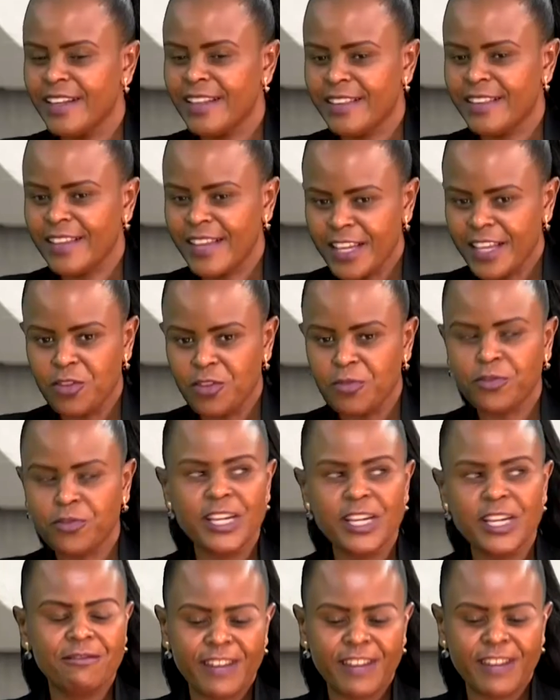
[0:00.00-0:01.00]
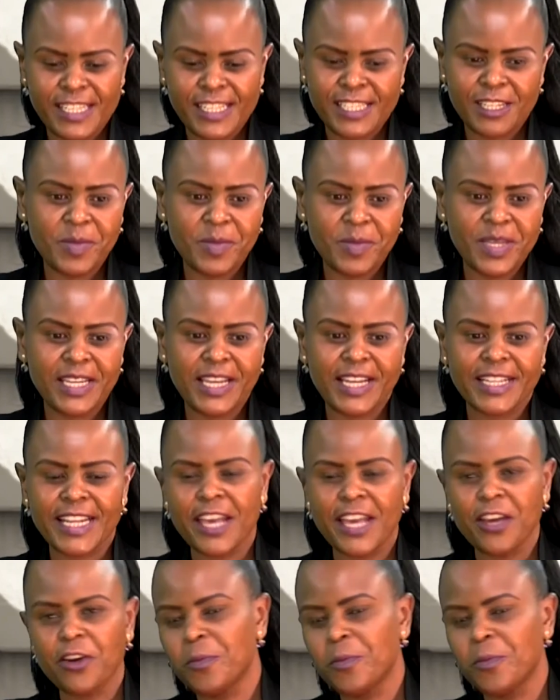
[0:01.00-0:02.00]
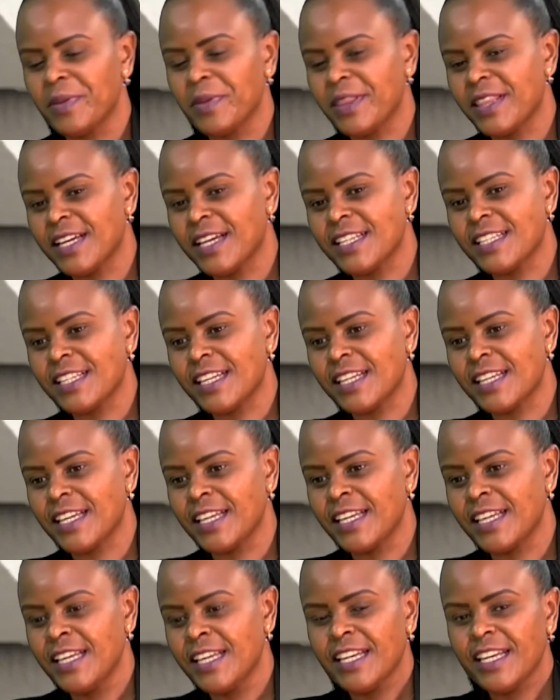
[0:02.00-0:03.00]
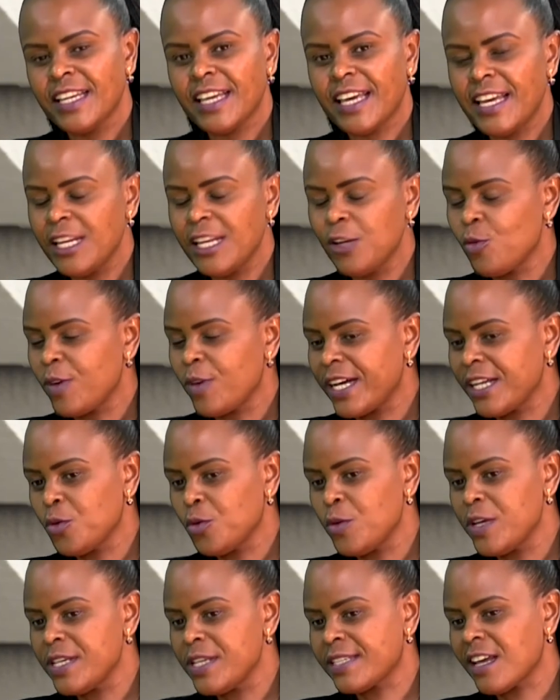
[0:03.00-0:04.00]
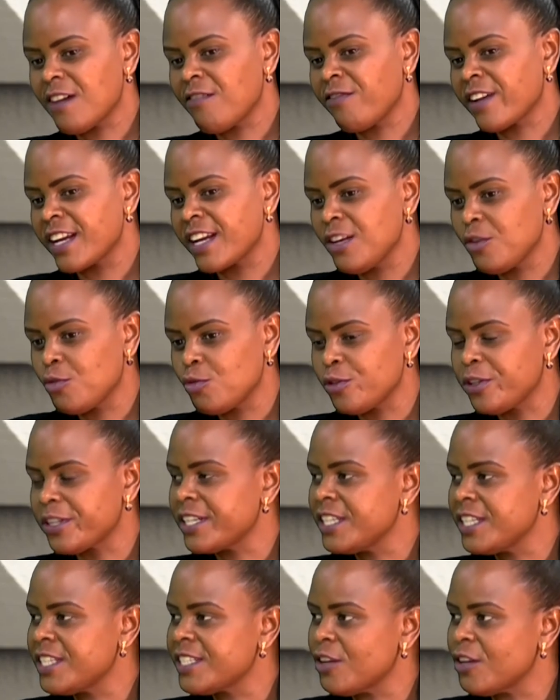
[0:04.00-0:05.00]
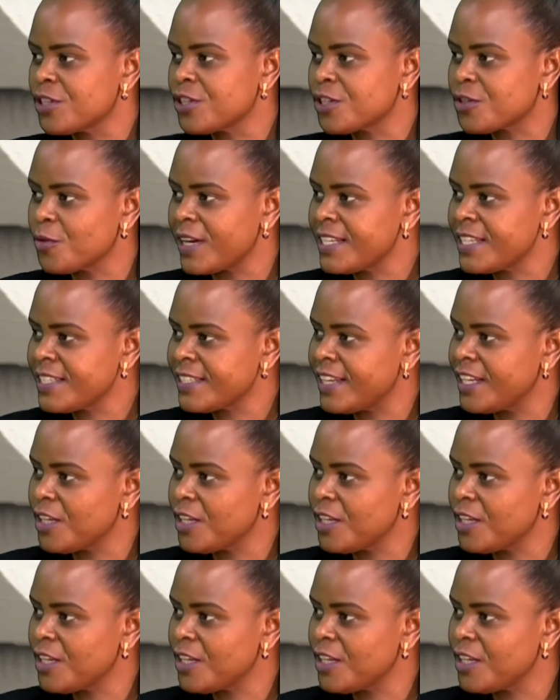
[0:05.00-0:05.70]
Thank you for inviting me, and I hope that anyone who is suffering could reach out to us and we